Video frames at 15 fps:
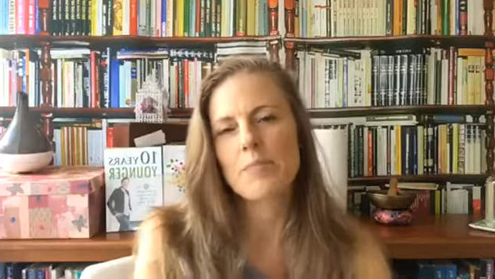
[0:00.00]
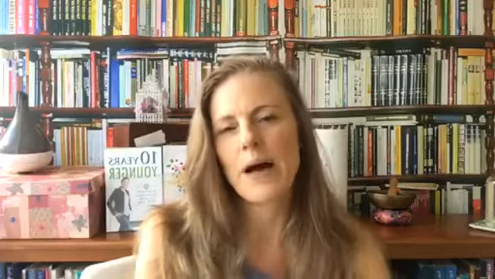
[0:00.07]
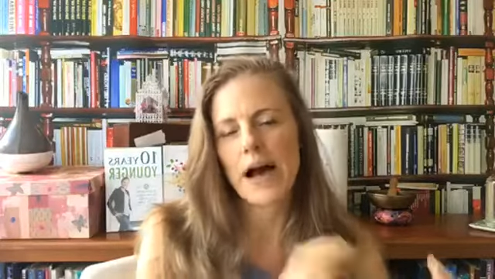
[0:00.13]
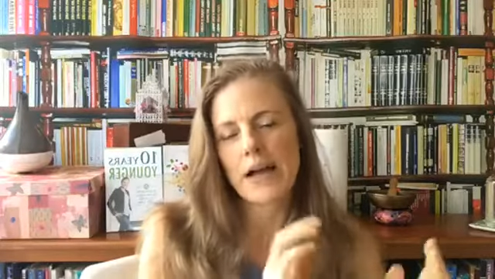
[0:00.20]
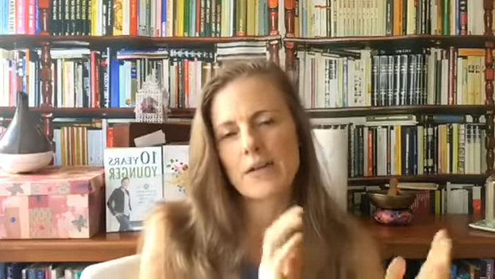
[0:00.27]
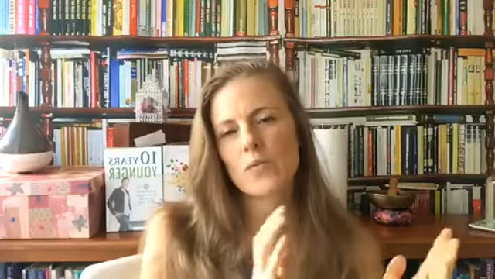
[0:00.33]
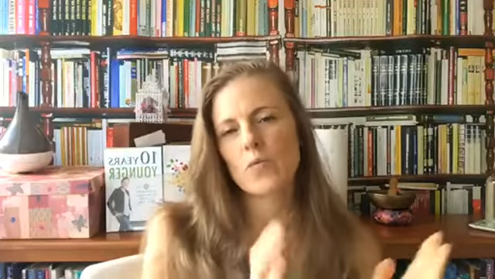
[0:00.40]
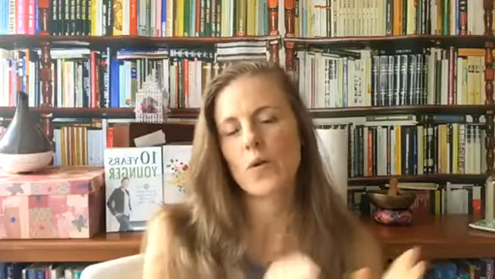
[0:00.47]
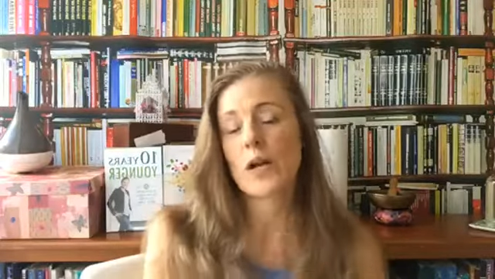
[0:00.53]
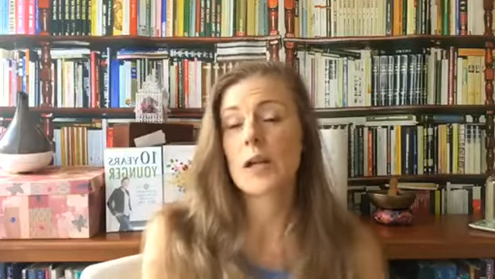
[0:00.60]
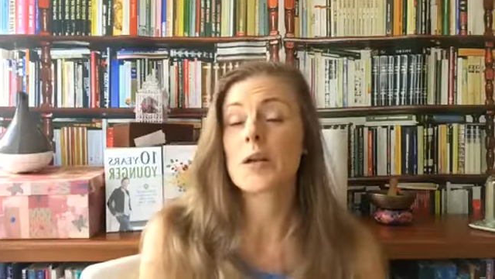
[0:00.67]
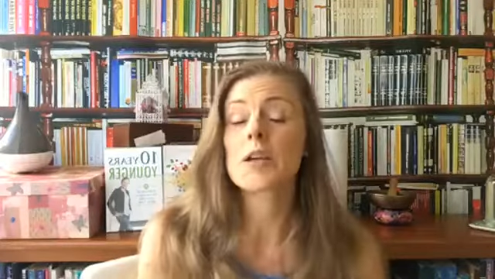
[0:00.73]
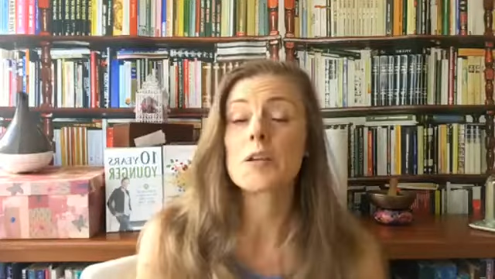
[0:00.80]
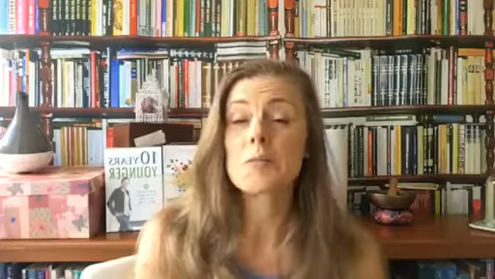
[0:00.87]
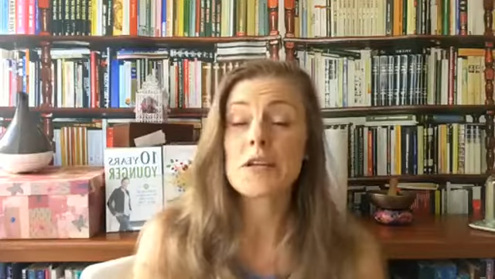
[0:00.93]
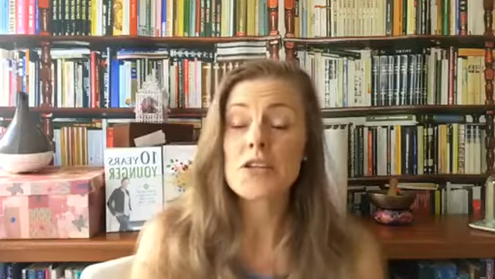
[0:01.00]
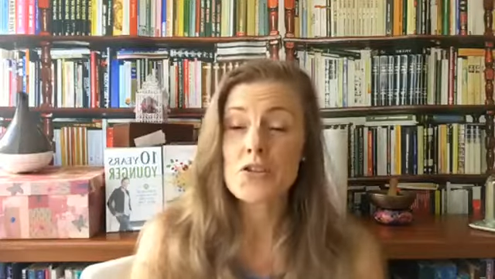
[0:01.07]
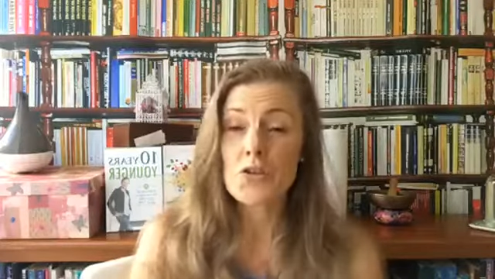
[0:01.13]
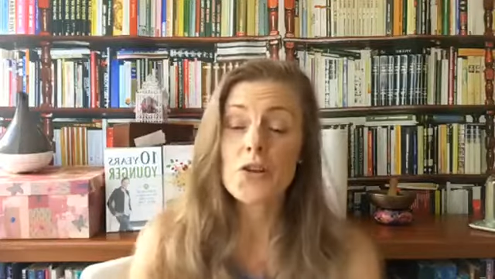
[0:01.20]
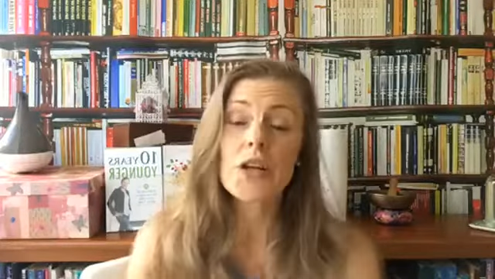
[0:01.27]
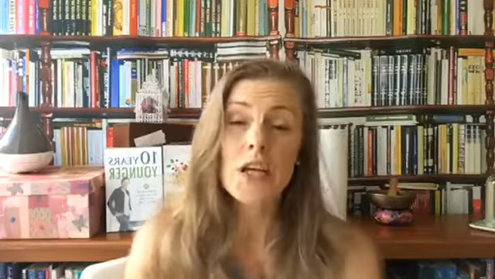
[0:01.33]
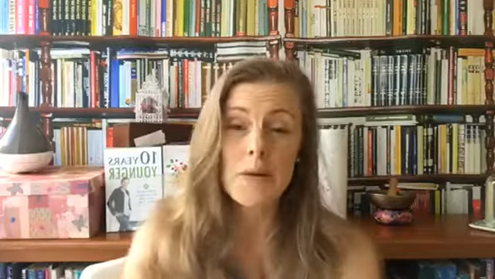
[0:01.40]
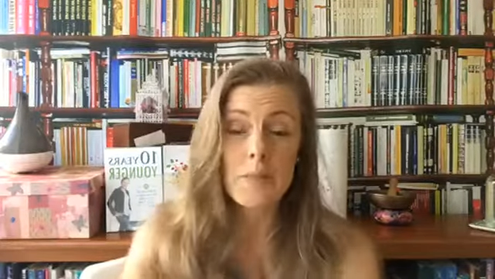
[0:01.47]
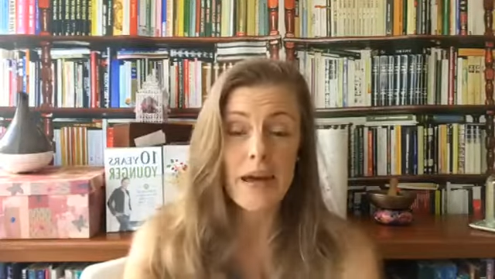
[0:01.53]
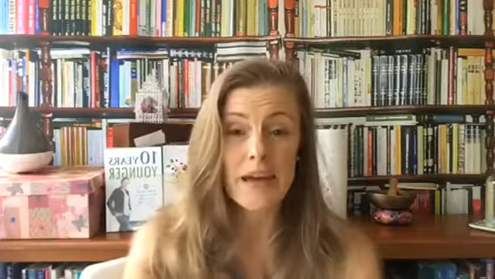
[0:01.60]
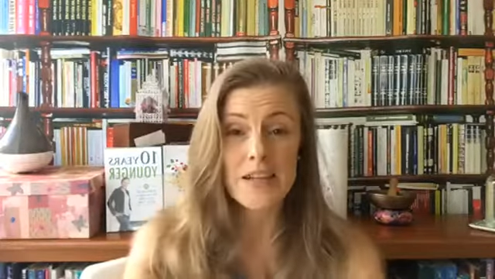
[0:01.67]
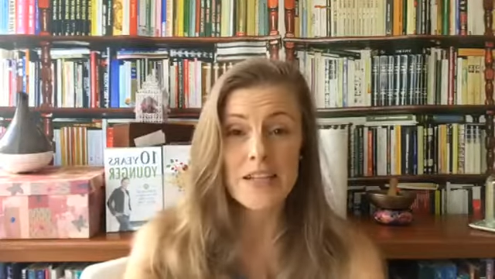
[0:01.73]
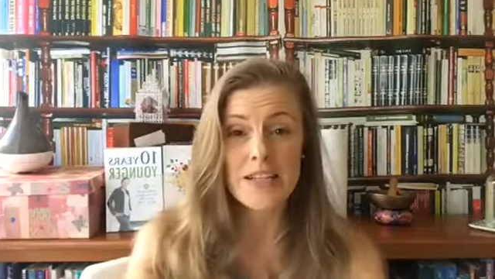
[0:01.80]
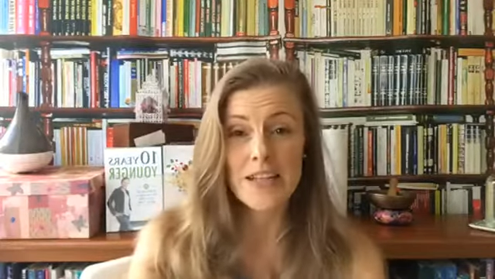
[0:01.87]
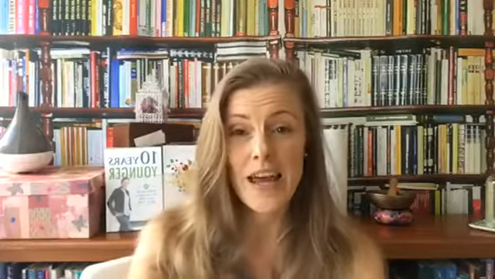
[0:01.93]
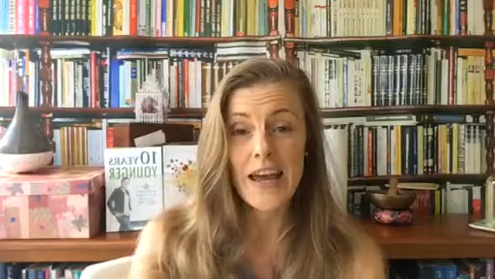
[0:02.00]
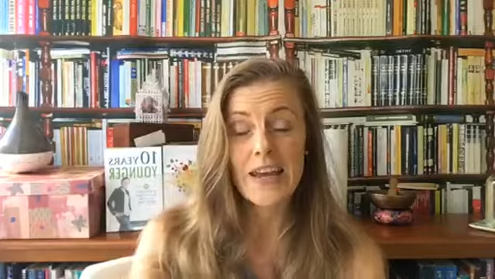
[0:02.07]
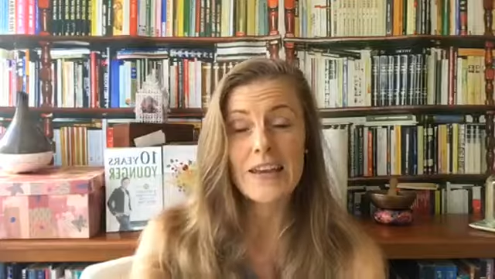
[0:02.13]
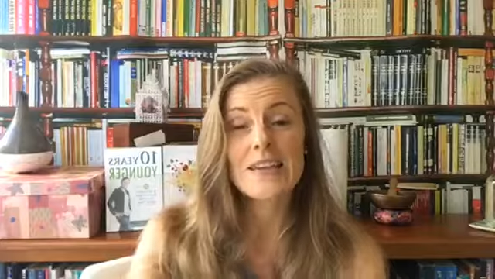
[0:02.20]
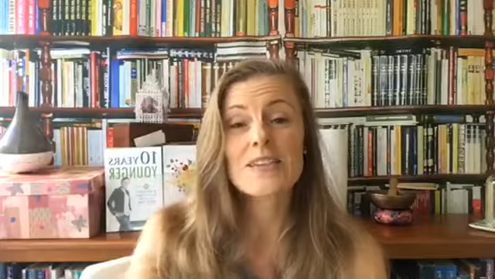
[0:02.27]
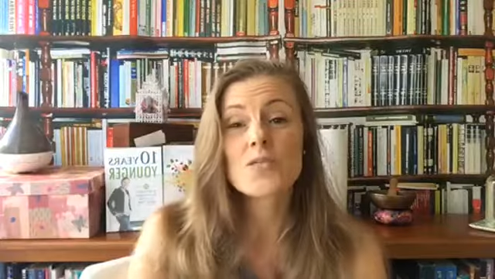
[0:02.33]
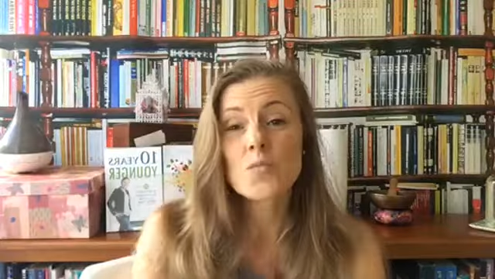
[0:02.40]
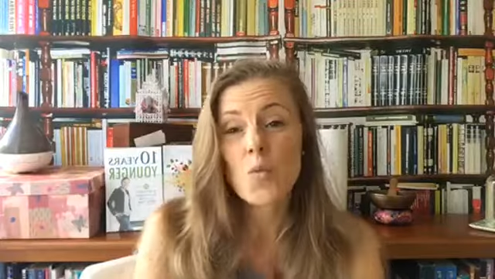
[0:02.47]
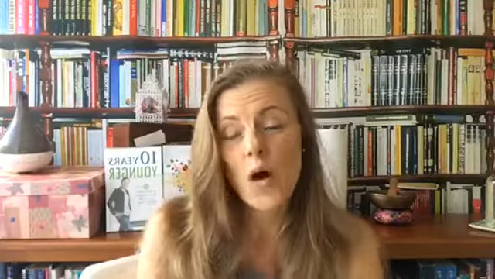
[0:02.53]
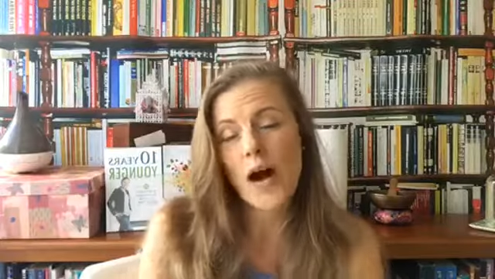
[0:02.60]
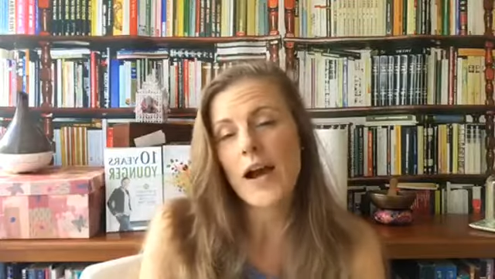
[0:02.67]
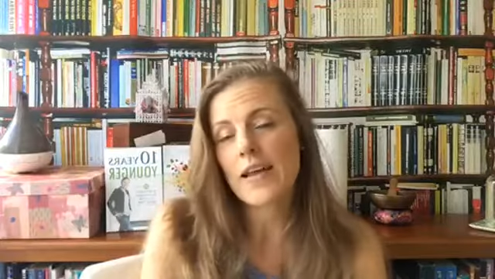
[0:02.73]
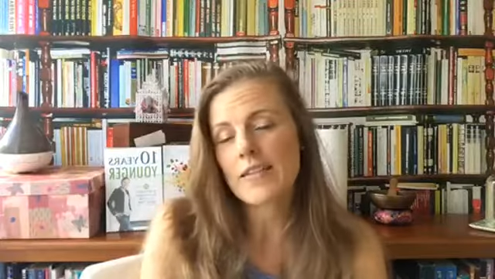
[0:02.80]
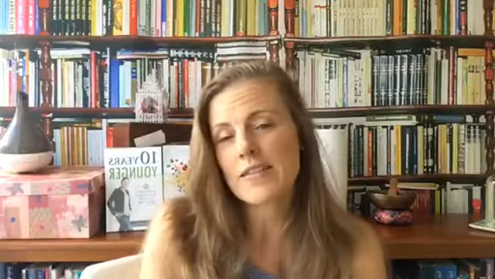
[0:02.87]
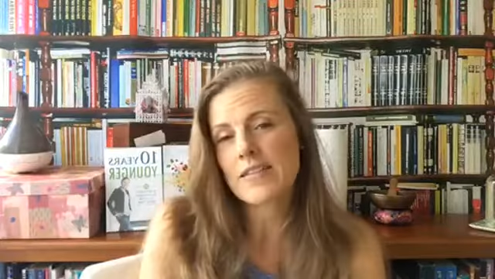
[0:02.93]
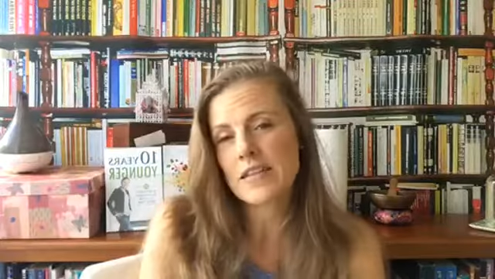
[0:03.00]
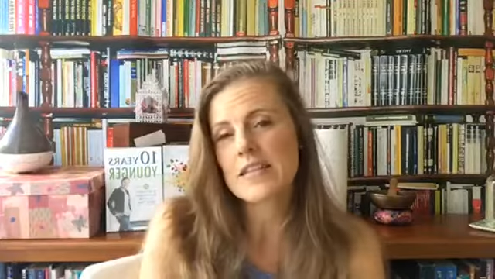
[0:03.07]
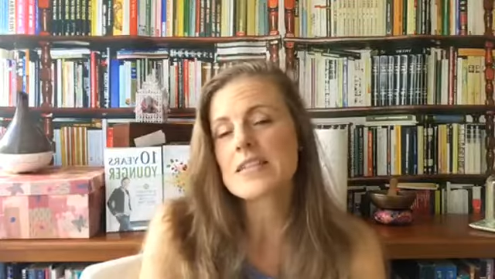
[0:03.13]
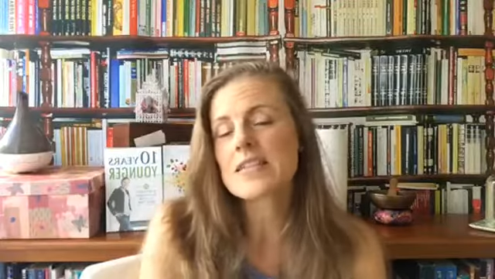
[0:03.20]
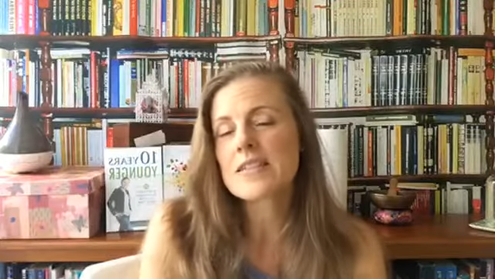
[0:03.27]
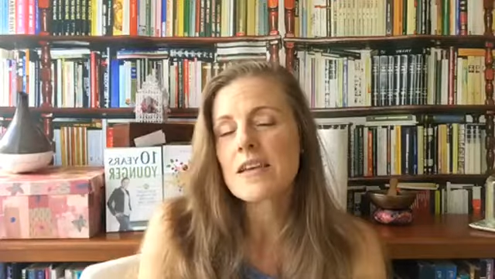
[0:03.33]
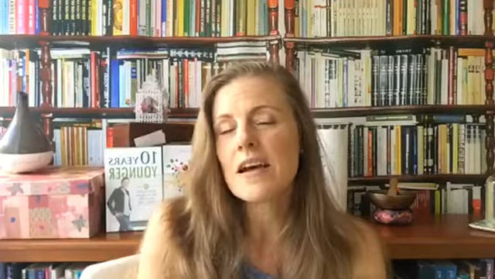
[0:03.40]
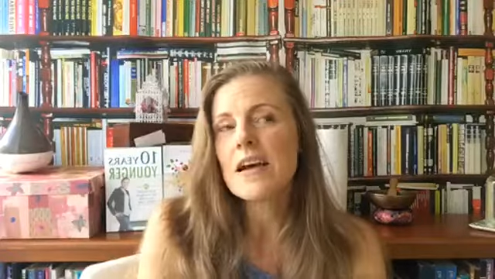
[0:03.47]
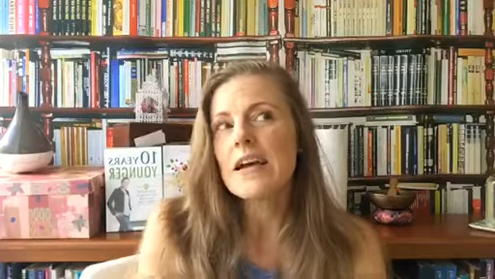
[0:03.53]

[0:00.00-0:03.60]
But what I'm going to be talking about today is why this